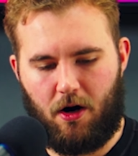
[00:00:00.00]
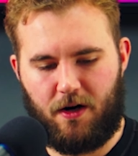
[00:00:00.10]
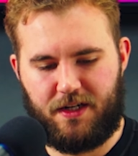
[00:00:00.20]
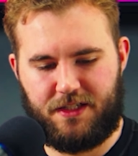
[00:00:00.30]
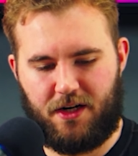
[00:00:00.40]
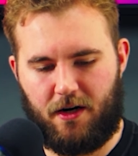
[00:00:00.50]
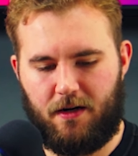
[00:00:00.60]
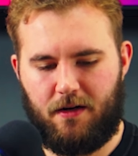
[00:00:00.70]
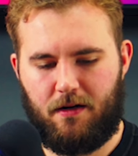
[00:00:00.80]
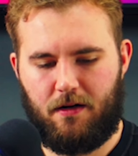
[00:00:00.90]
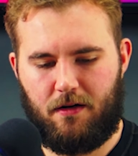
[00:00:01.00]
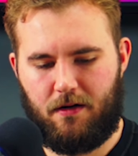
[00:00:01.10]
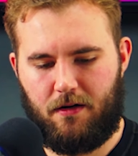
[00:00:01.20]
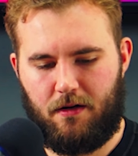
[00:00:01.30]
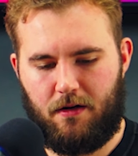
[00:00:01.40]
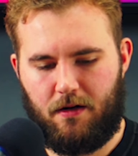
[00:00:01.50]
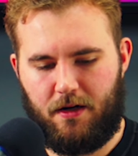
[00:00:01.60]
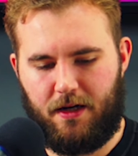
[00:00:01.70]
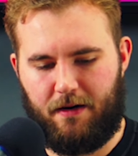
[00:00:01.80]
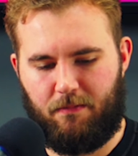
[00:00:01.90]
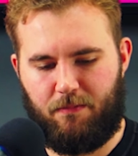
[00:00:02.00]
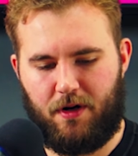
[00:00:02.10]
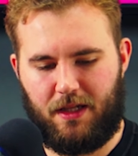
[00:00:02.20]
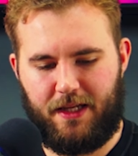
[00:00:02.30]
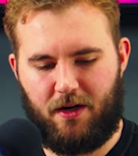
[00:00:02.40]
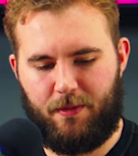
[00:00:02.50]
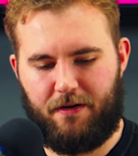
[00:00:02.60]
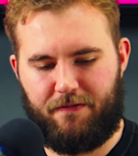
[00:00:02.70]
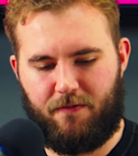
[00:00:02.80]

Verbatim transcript: hard to turn. You gotta put a little bit of